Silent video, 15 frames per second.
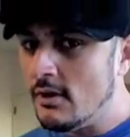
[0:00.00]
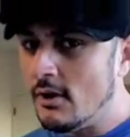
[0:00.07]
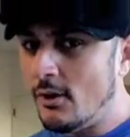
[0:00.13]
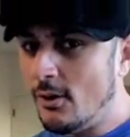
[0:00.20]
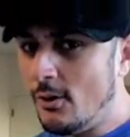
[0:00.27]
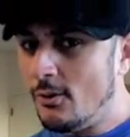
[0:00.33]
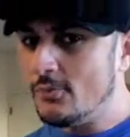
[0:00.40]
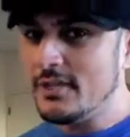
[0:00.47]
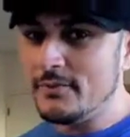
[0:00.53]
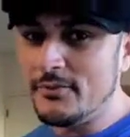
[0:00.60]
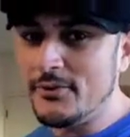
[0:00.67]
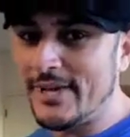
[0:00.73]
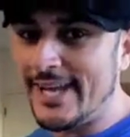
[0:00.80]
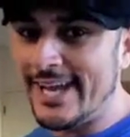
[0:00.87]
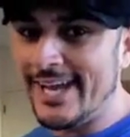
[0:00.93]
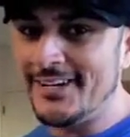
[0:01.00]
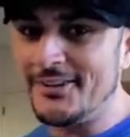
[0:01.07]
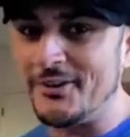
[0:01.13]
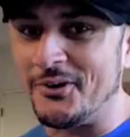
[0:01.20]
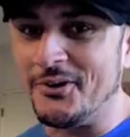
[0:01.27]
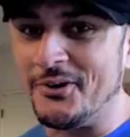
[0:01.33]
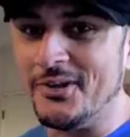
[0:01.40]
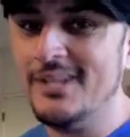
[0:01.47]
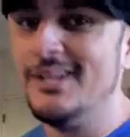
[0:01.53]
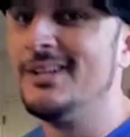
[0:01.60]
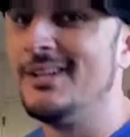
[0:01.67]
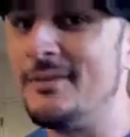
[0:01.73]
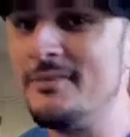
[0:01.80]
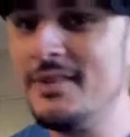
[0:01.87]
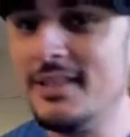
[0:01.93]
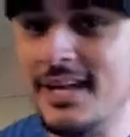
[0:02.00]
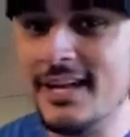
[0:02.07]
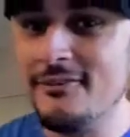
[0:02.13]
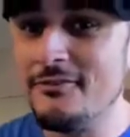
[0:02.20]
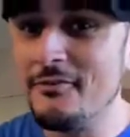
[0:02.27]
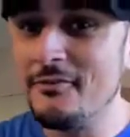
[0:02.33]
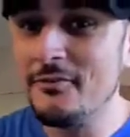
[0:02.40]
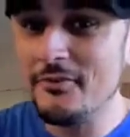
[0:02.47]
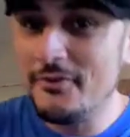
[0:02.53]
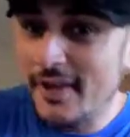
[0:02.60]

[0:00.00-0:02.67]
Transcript: Hold up your candle. Let me light your